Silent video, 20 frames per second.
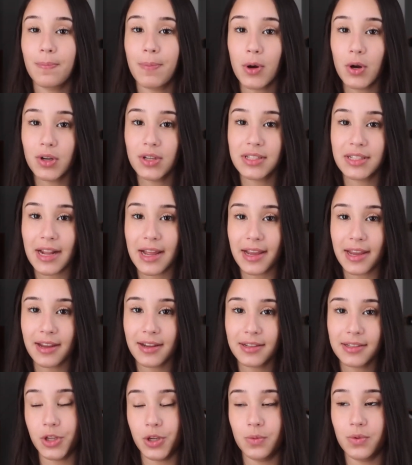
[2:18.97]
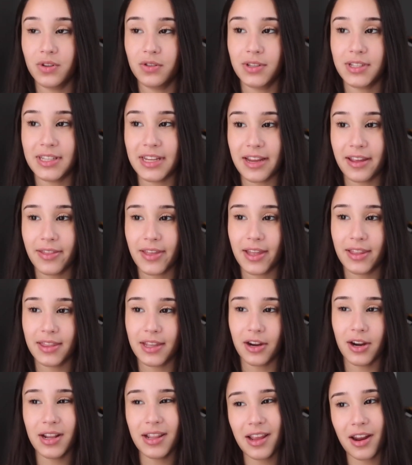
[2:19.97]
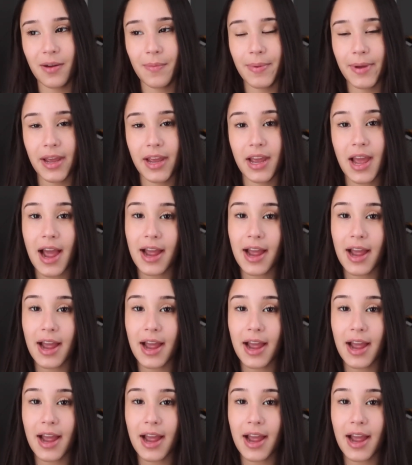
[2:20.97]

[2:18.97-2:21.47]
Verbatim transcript: the Pulse leggings, you will see that they're a little bit,